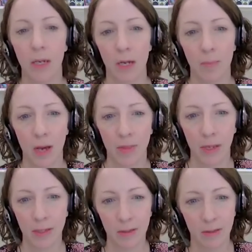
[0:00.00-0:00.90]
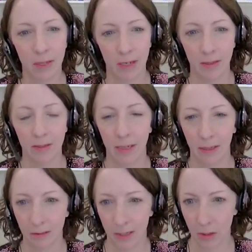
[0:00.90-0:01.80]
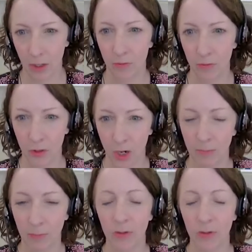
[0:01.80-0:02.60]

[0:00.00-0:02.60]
and that does tend to settle down over time,